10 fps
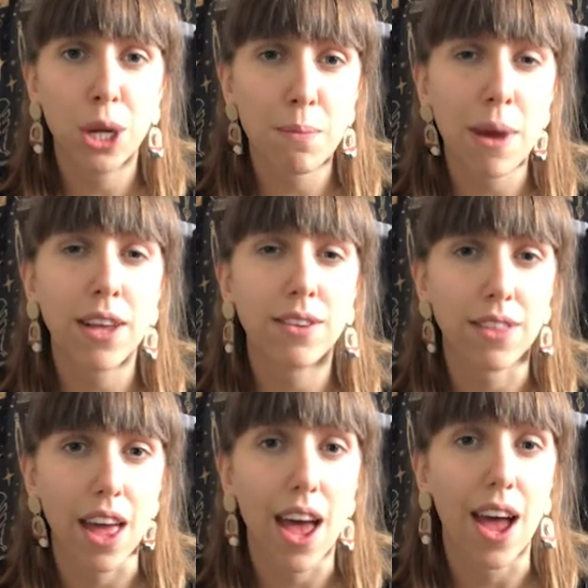makes
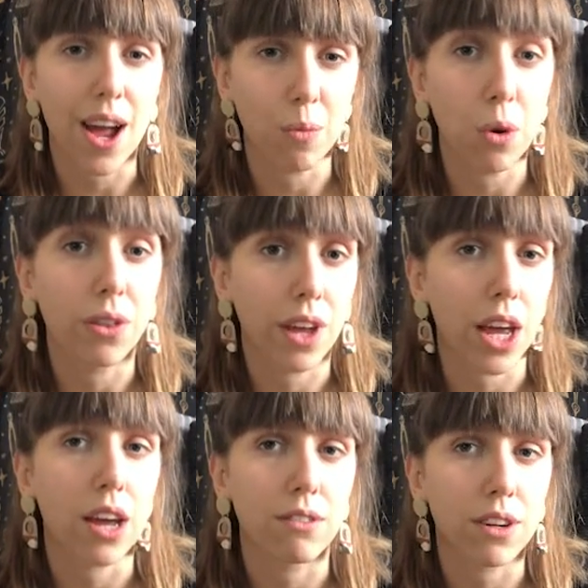the hair what the
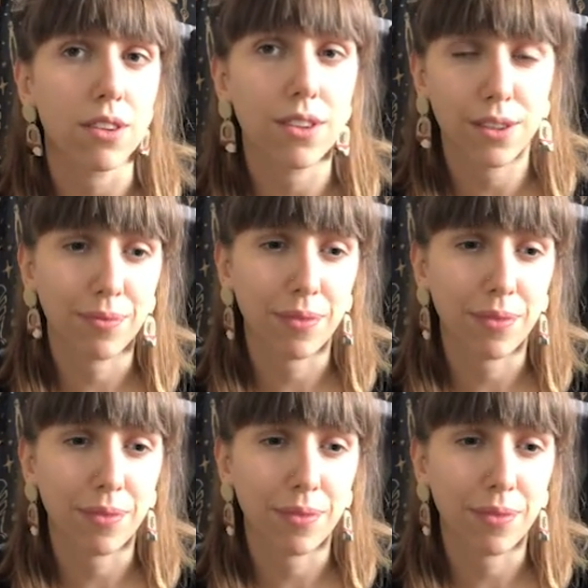hair is,